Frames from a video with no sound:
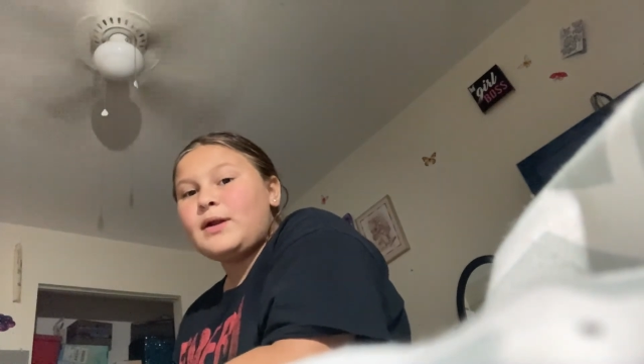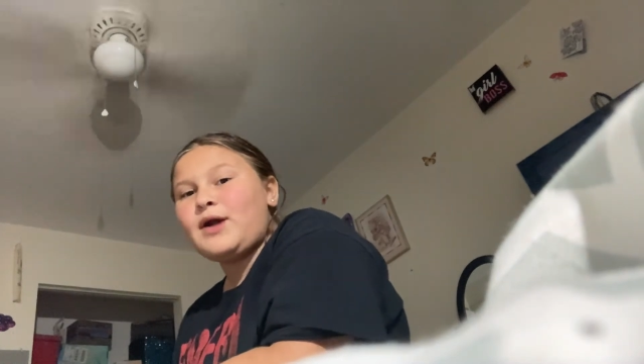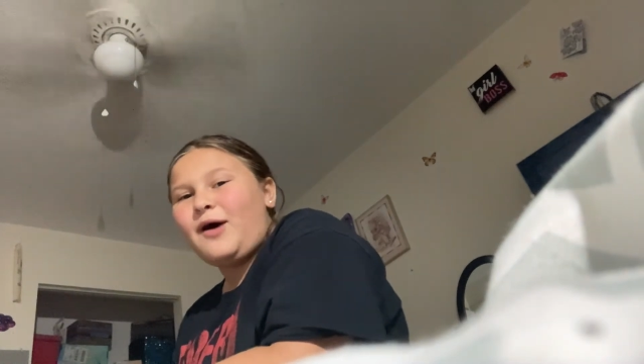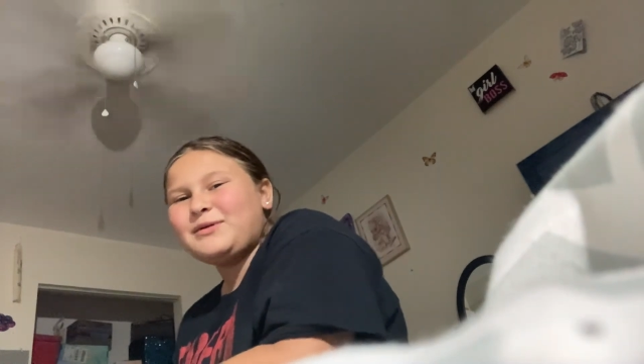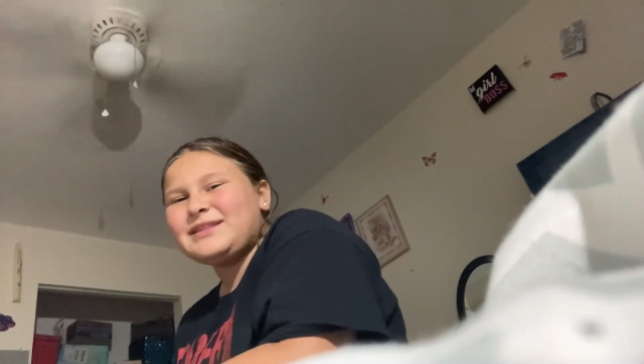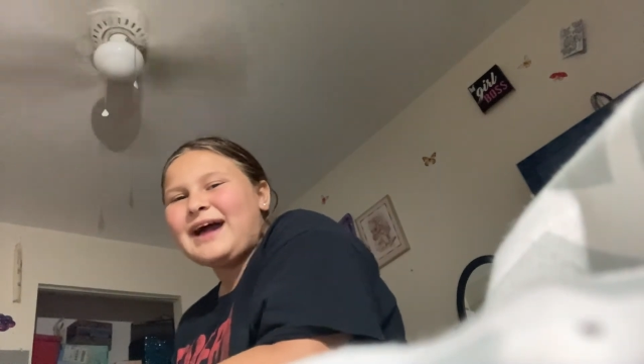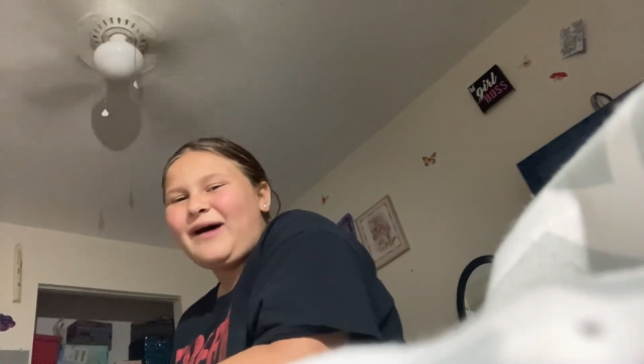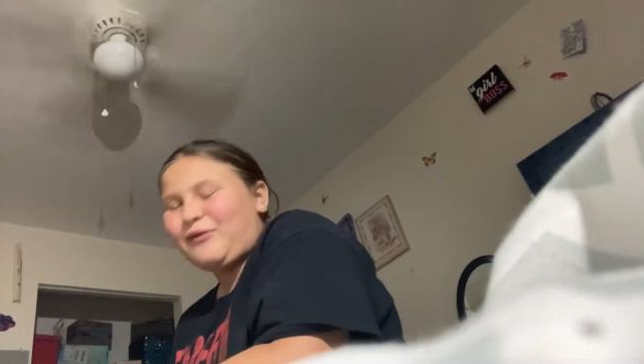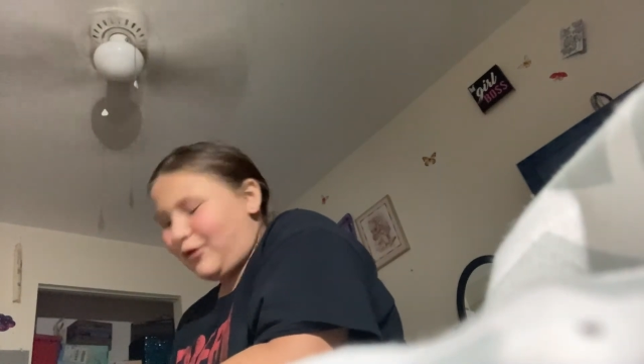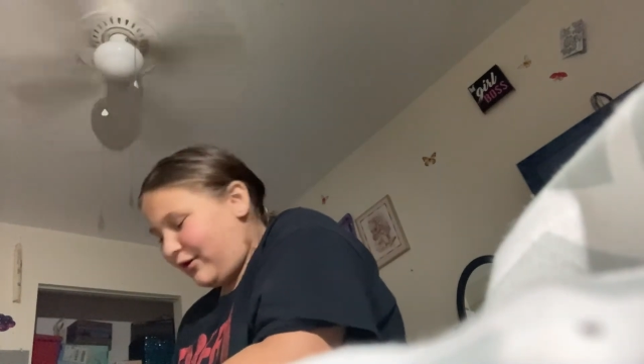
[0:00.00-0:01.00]
not with the
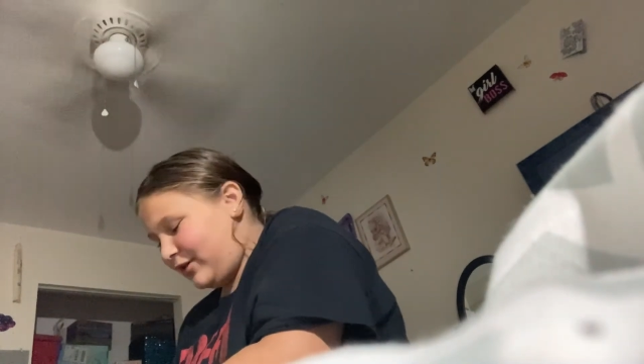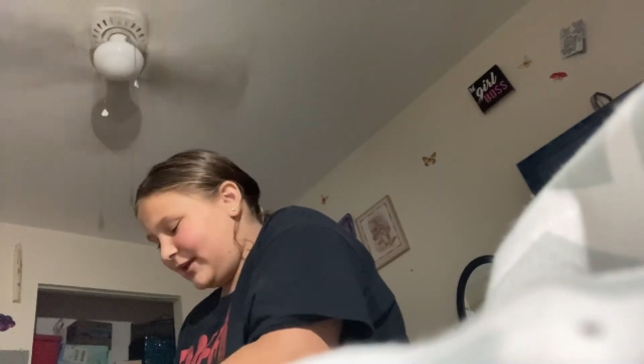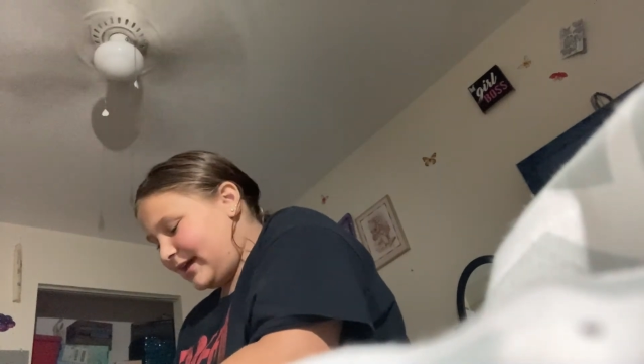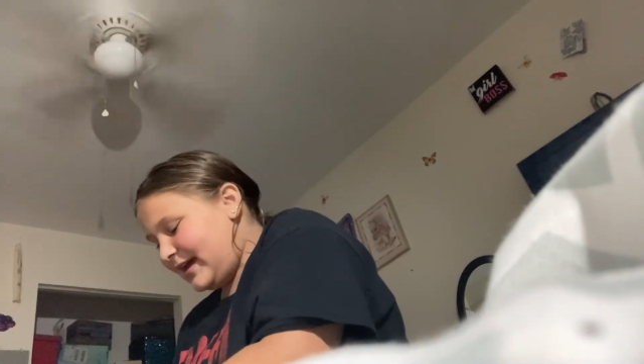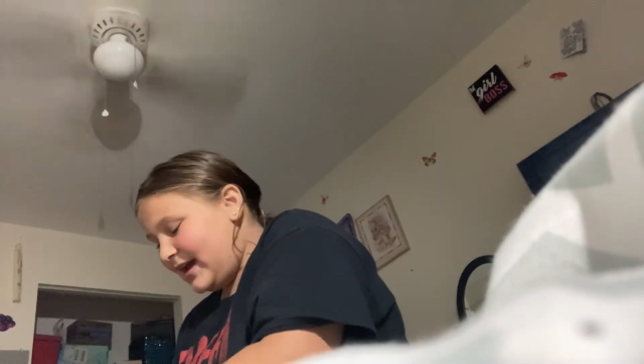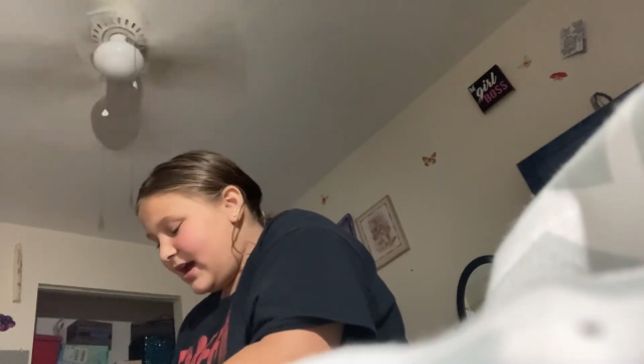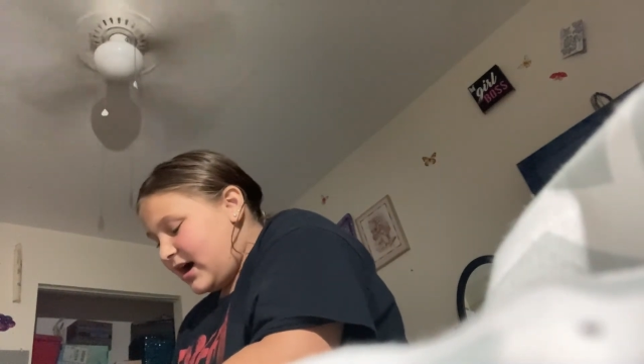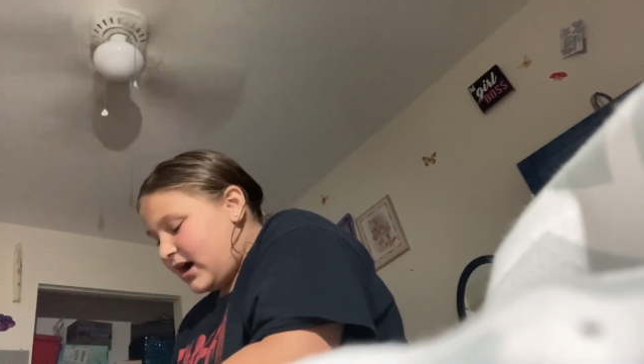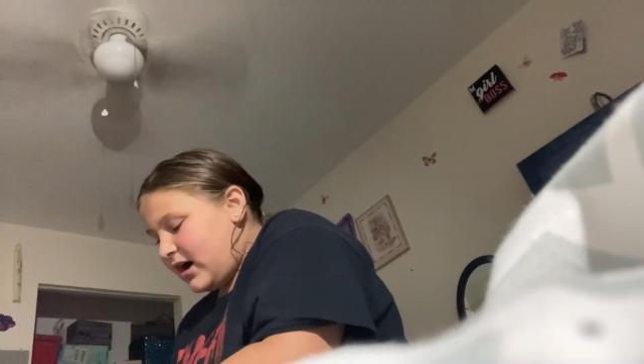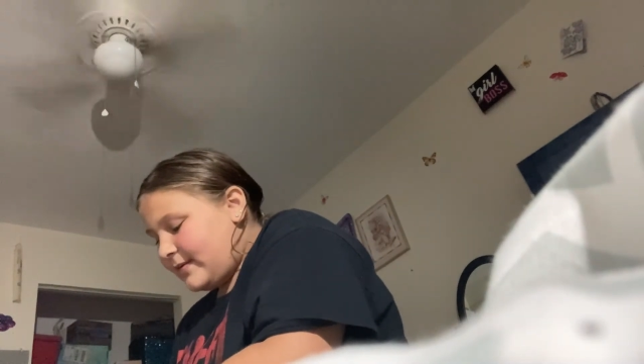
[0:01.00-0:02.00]
alcohol in it.
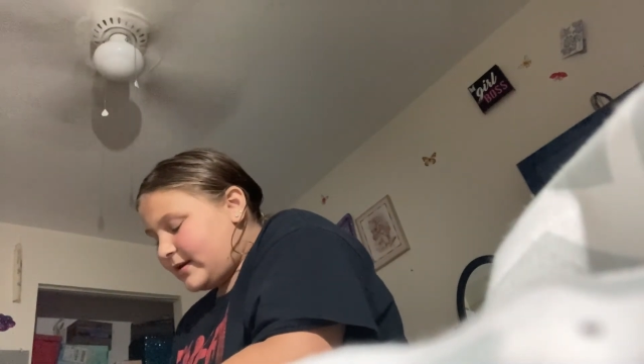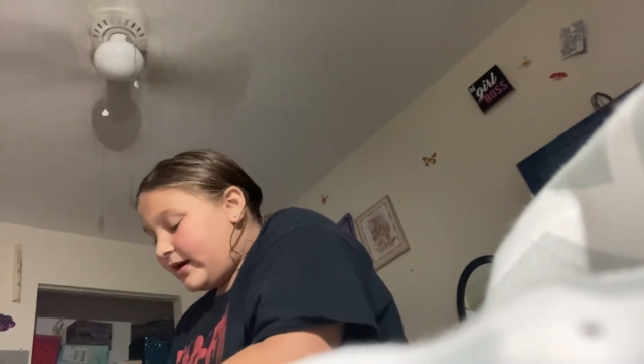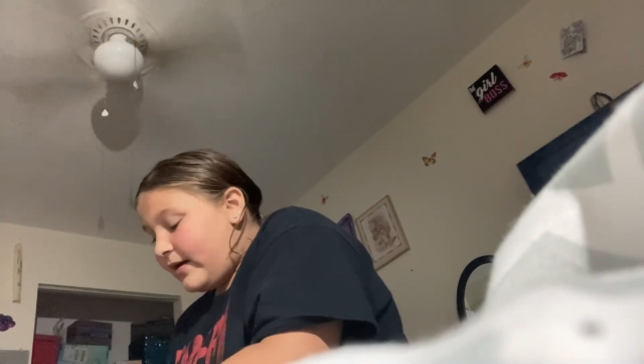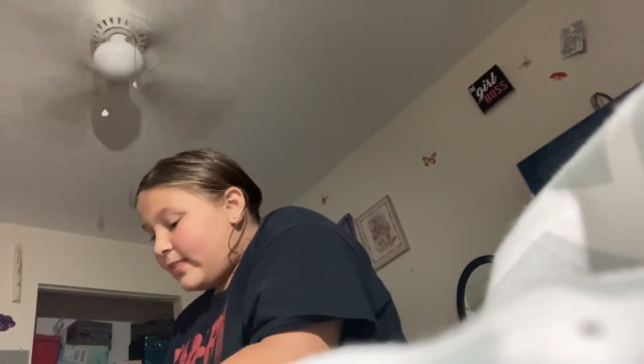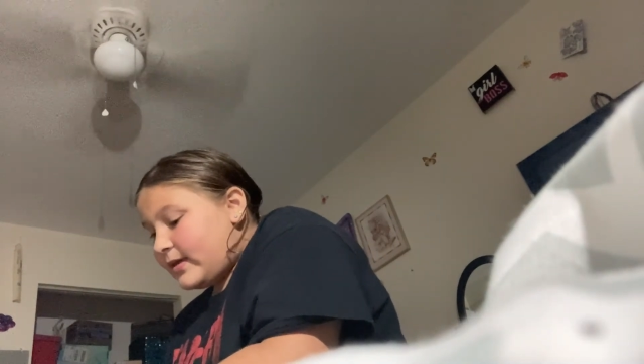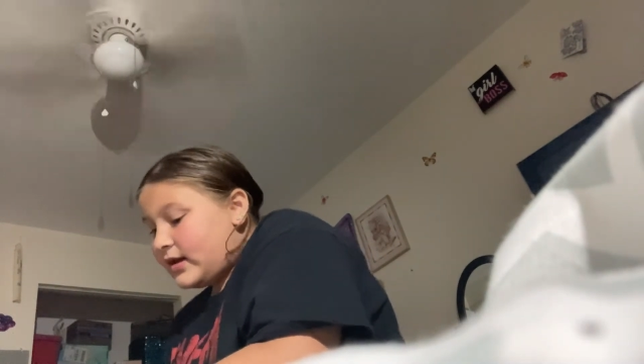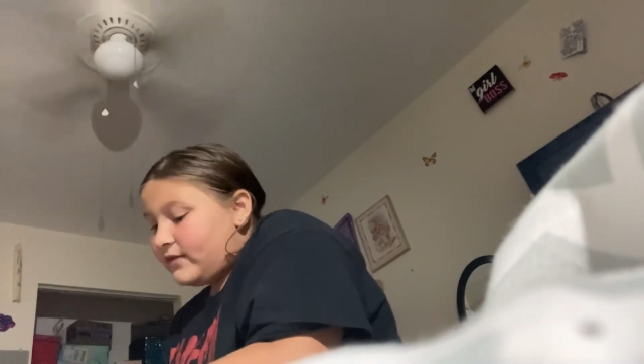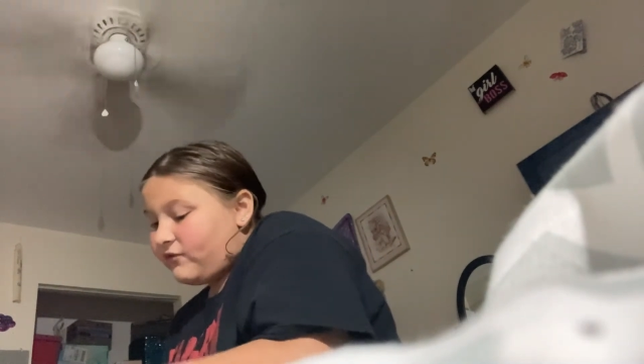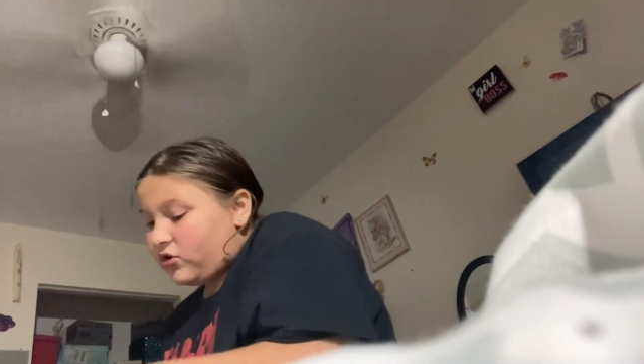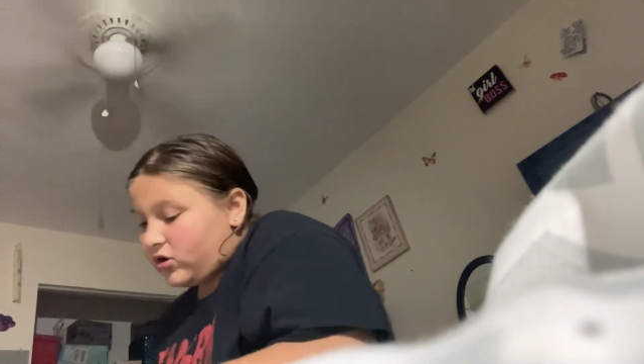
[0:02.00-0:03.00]
I mean, then
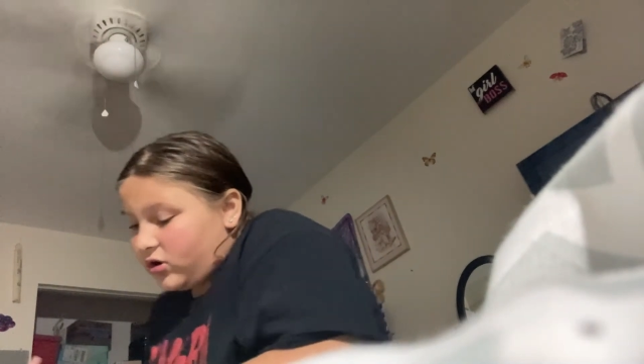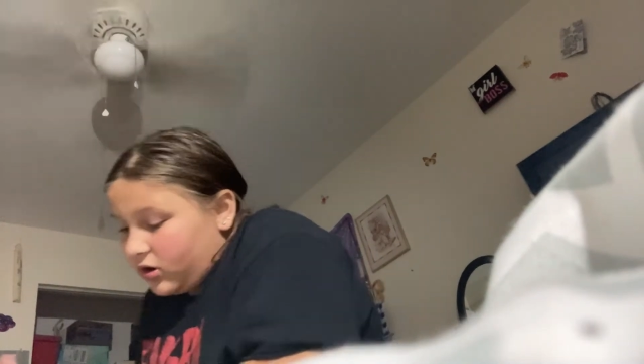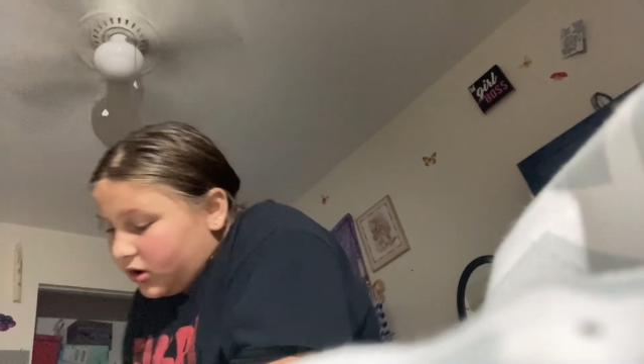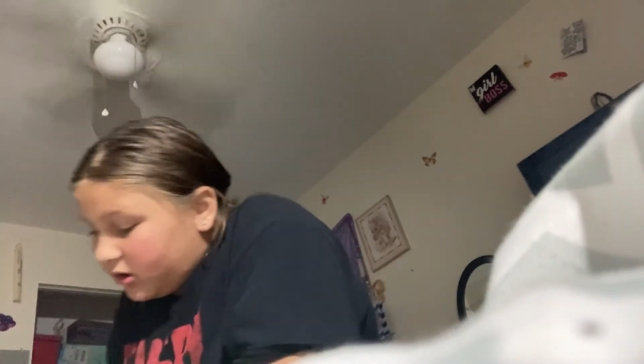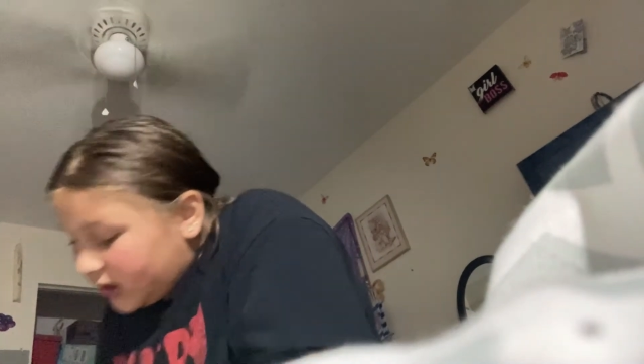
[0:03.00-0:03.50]
for our